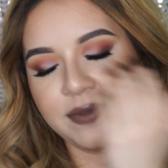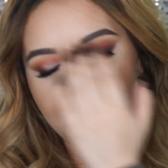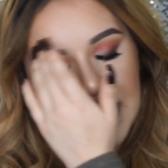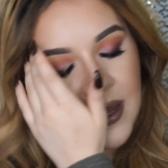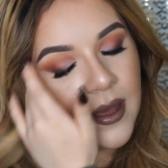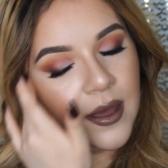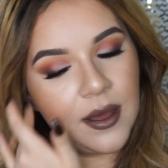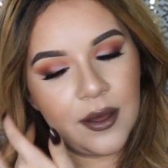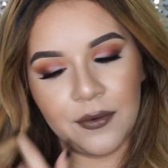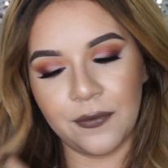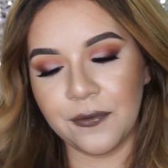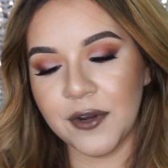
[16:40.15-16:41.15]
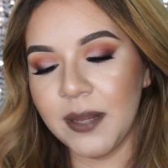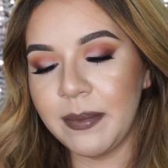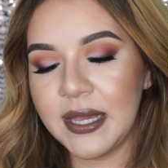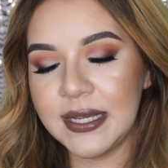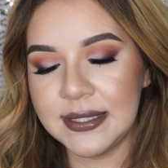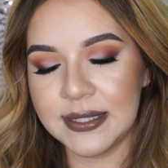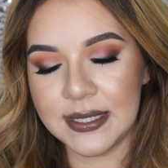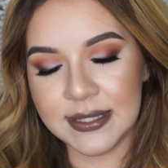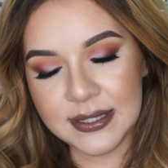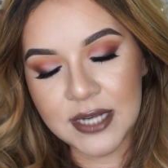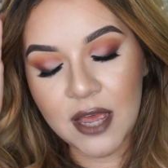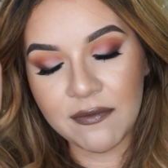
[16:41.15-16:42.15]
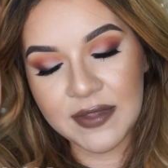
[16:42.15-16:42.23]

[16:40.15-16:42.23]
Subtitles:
like freebies and stuff.